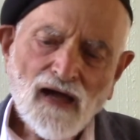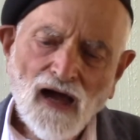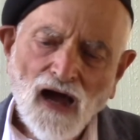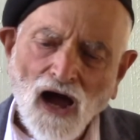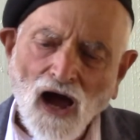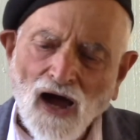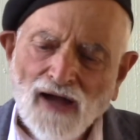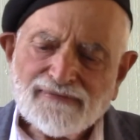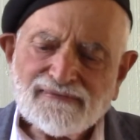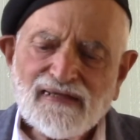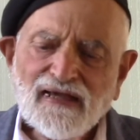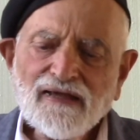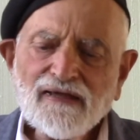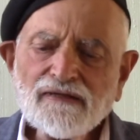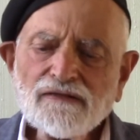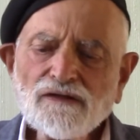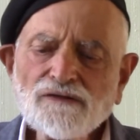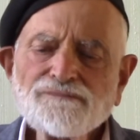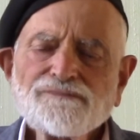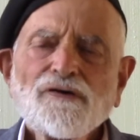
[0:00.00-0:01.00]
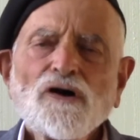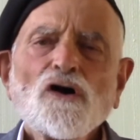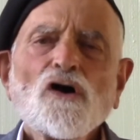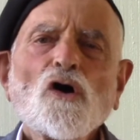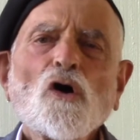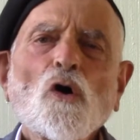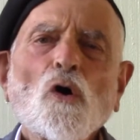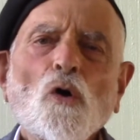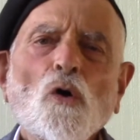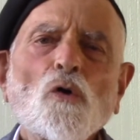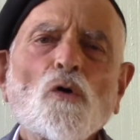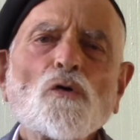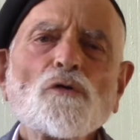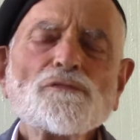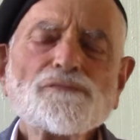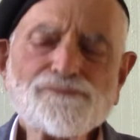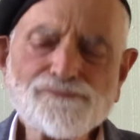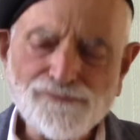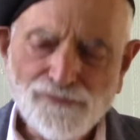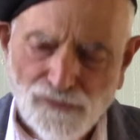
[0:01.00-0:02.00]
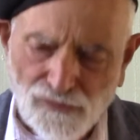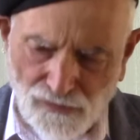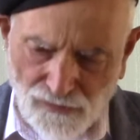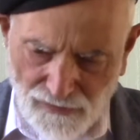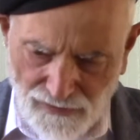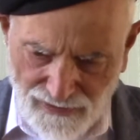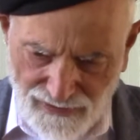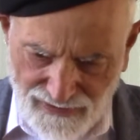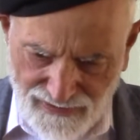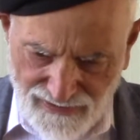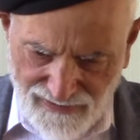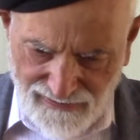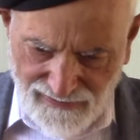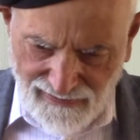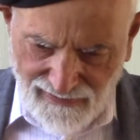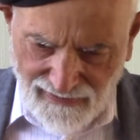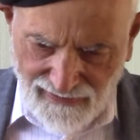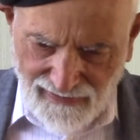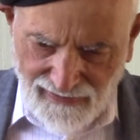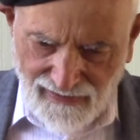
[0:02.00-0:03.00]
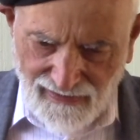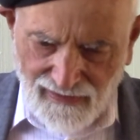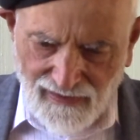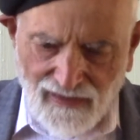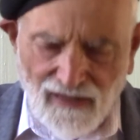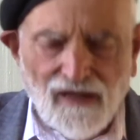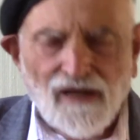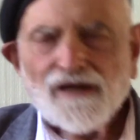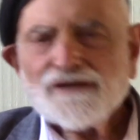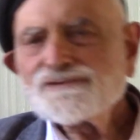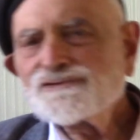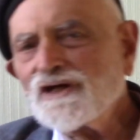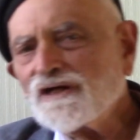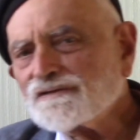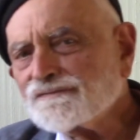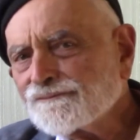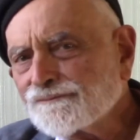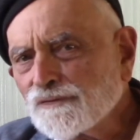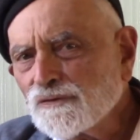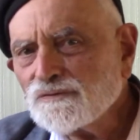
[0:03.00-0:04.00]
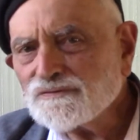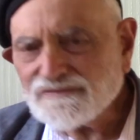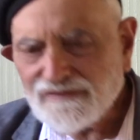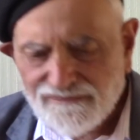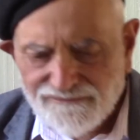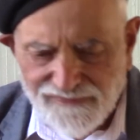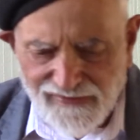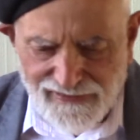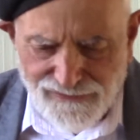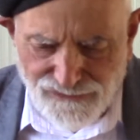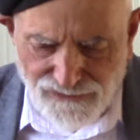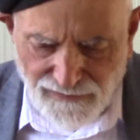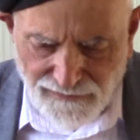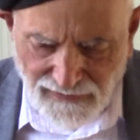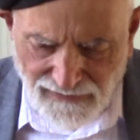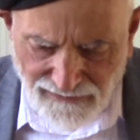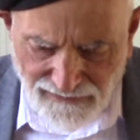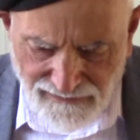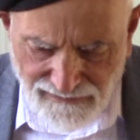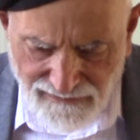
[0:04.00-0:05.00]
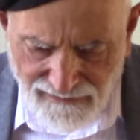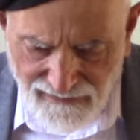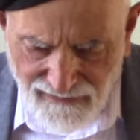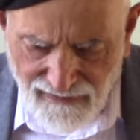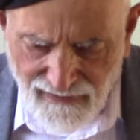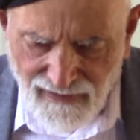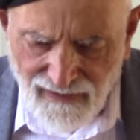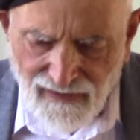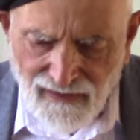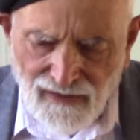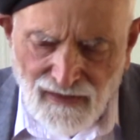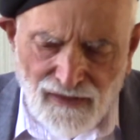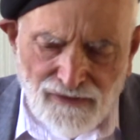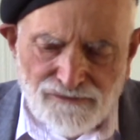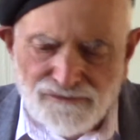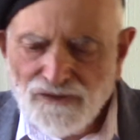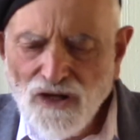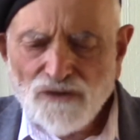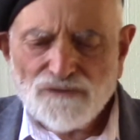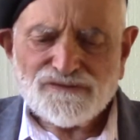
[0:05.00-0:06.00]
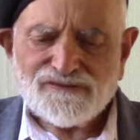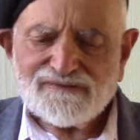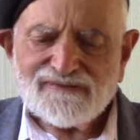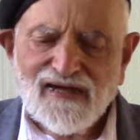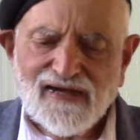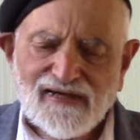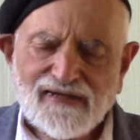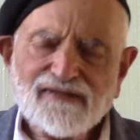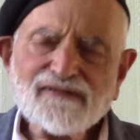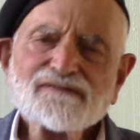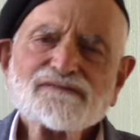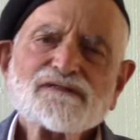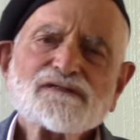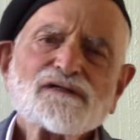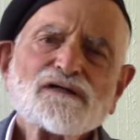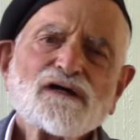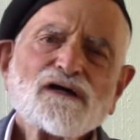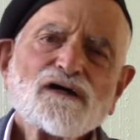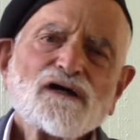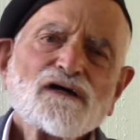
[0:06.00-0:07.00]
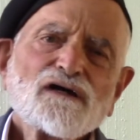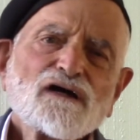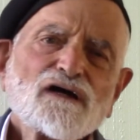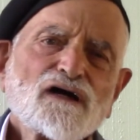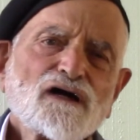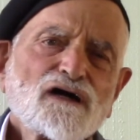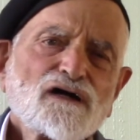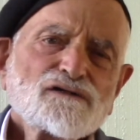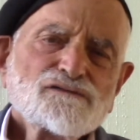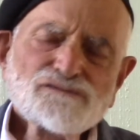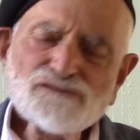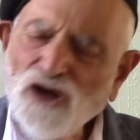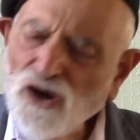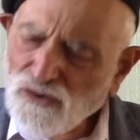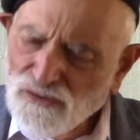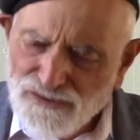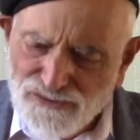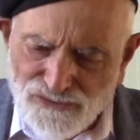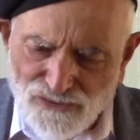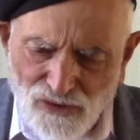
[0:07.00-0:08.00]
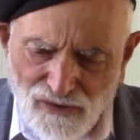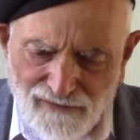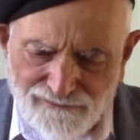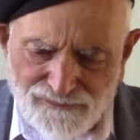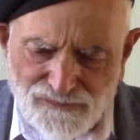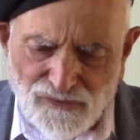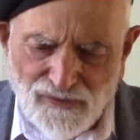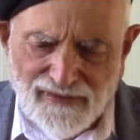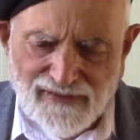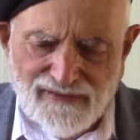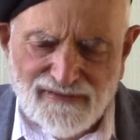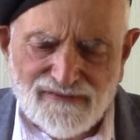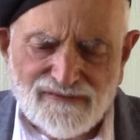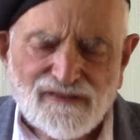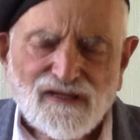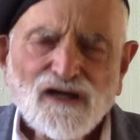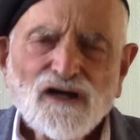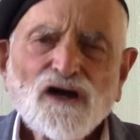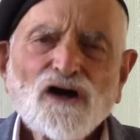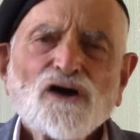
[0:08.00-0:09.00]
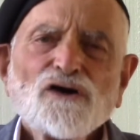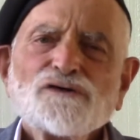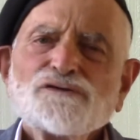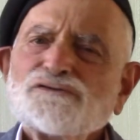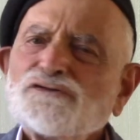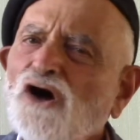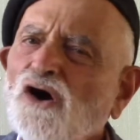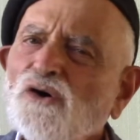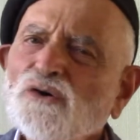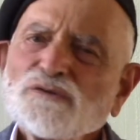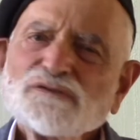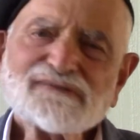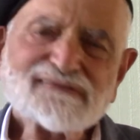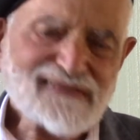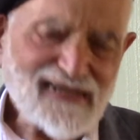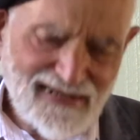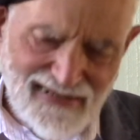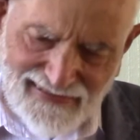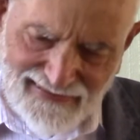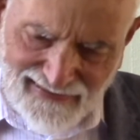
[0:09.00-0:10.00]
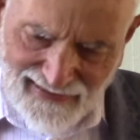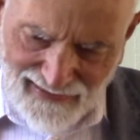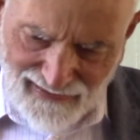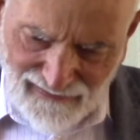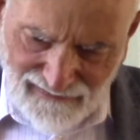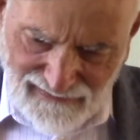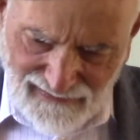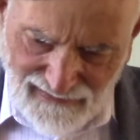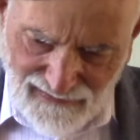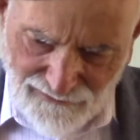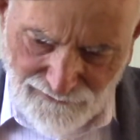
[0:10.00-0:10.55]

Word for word: a day of whole foods, just fruits and vegetables, no snacks, no soft drinks, no takeout.